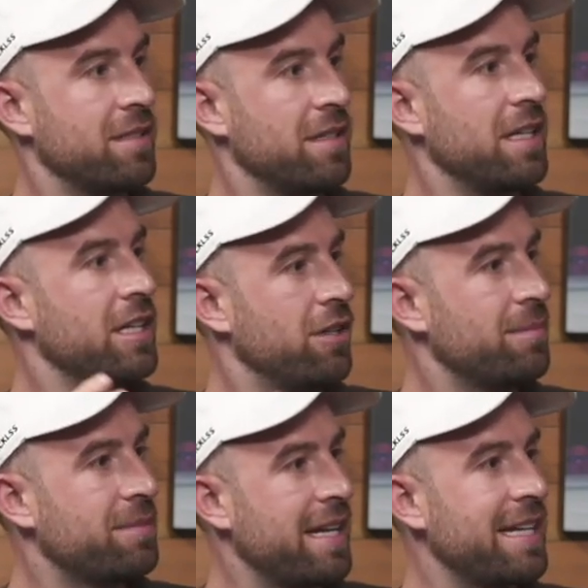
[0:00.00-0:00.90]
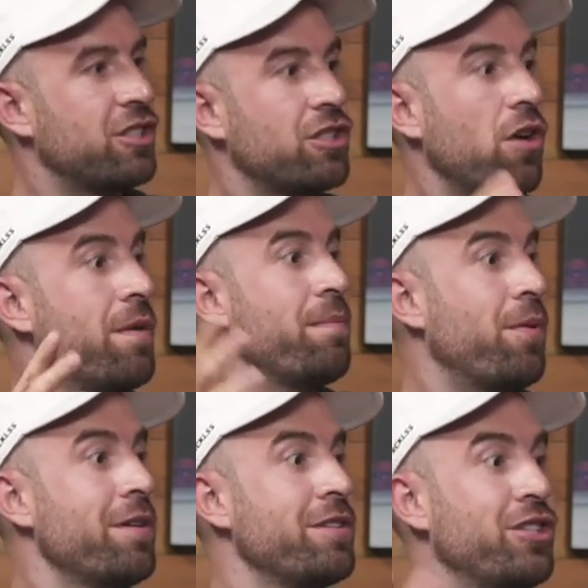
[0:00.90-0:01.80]
Yeah. You know what I'm saying? It's yeah, so yeah.
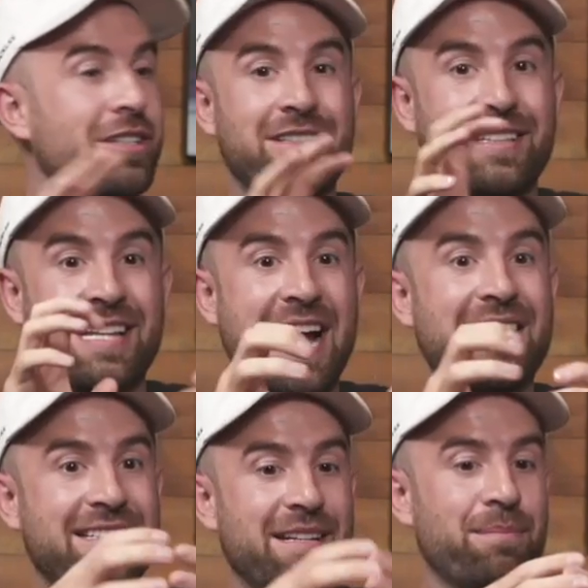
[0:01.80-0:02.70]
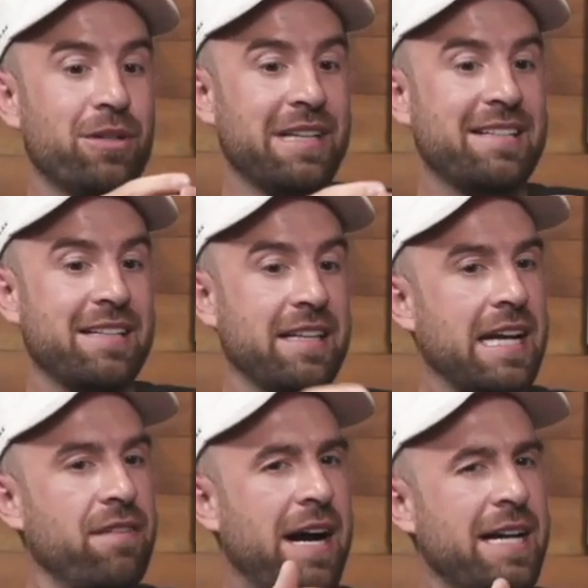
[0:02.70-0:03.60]
important, just that simple lesson. Like,
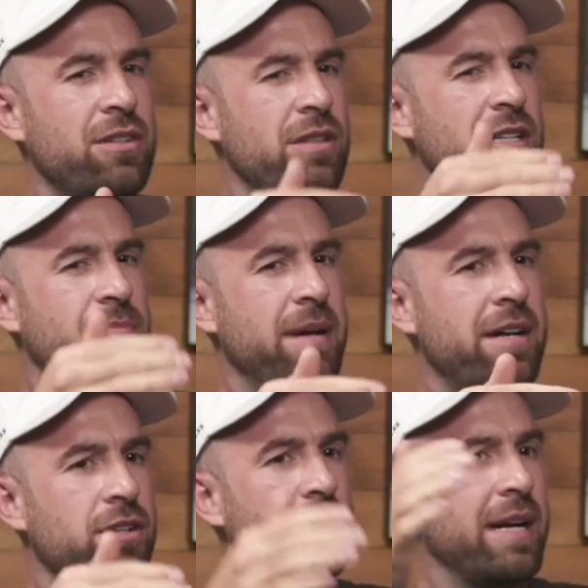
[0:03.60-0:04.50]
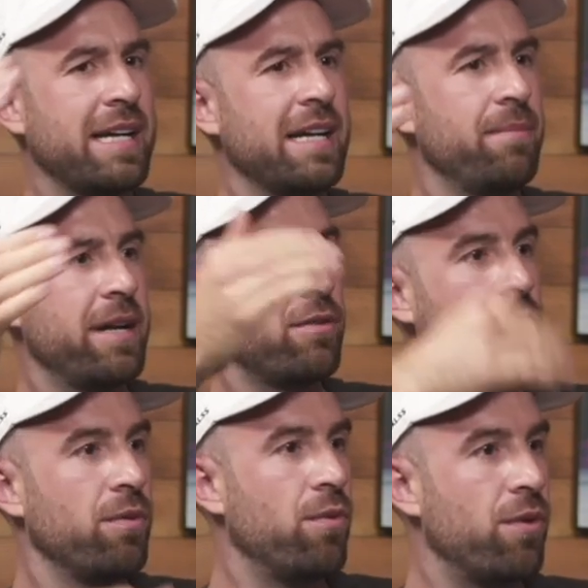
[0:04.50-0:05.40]
if I do this better, do I get a better
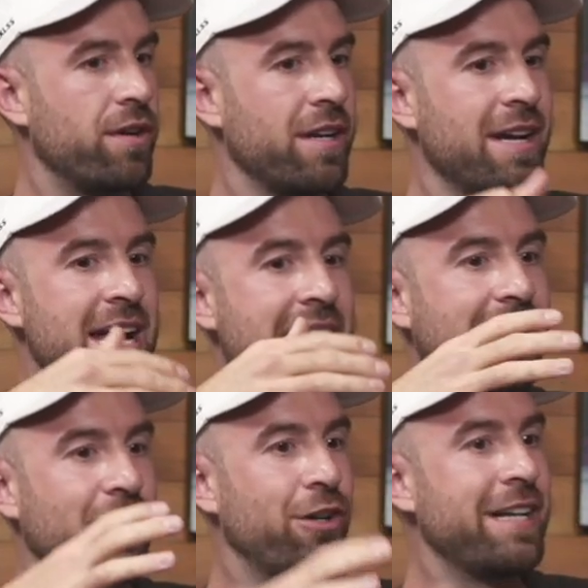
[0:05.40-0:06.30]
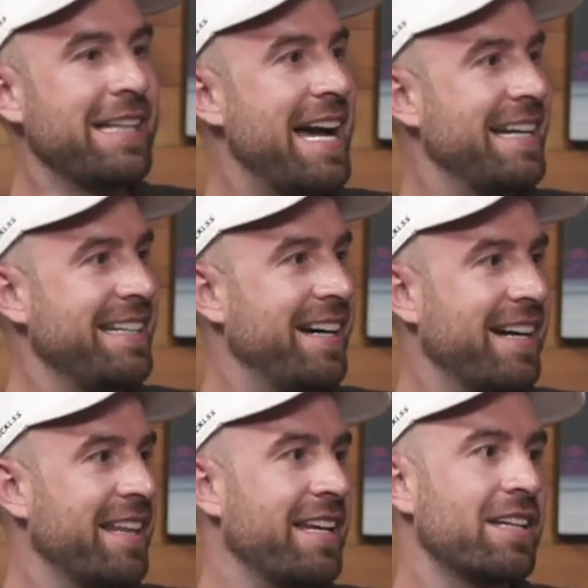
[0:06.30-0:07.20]
reward? And learning that young,
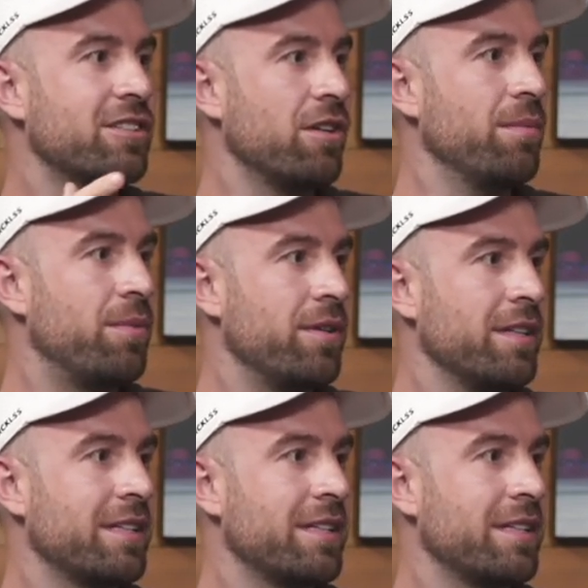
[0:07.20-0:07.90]
I think, is so important.